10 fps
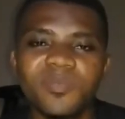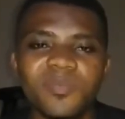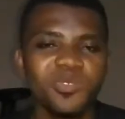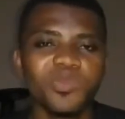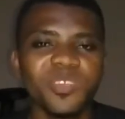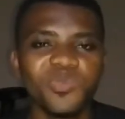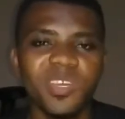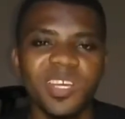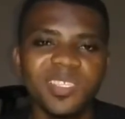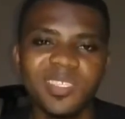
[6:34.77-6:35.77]
So please, when you
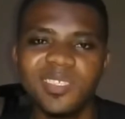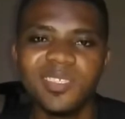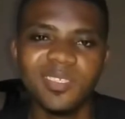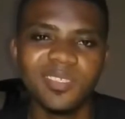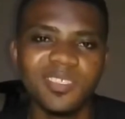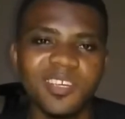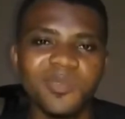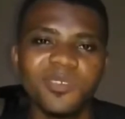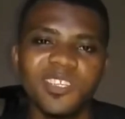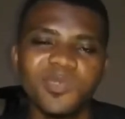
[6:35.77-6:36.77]
are sneezing, try as
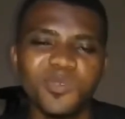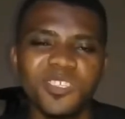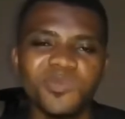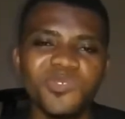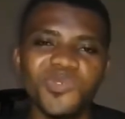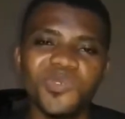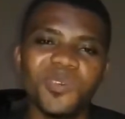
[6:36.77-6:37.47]
much as possible to